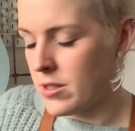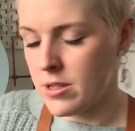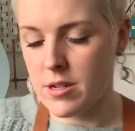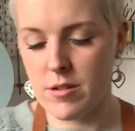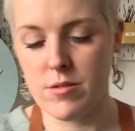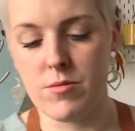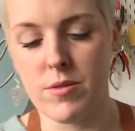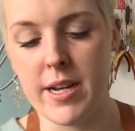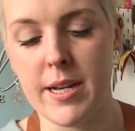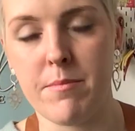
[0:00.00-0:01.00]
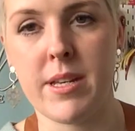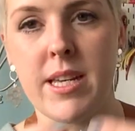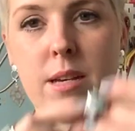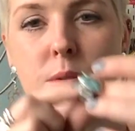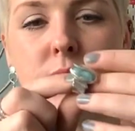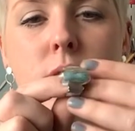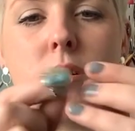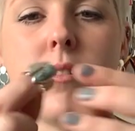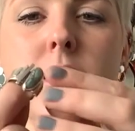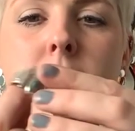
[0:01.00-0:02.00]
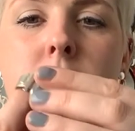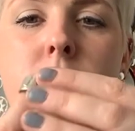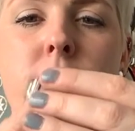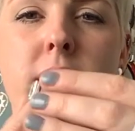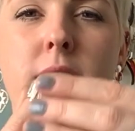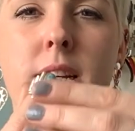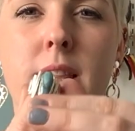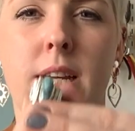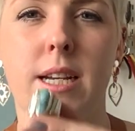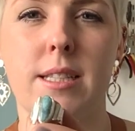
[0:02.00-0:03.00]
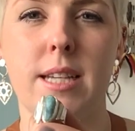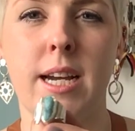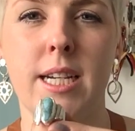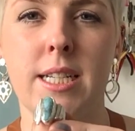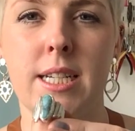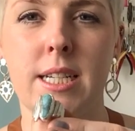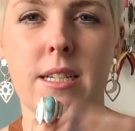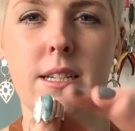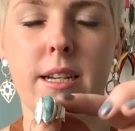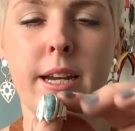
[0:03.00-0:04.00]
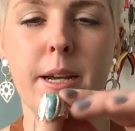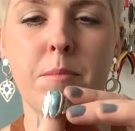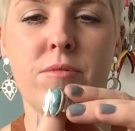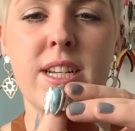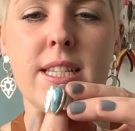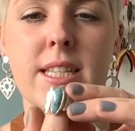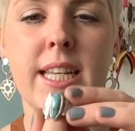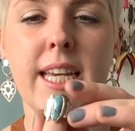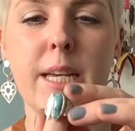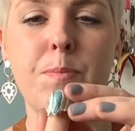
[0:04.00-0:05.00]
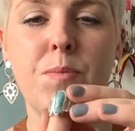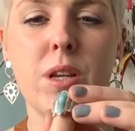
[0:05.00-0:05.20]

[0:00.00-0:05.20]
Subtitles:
So here we've got a ring that I did recently.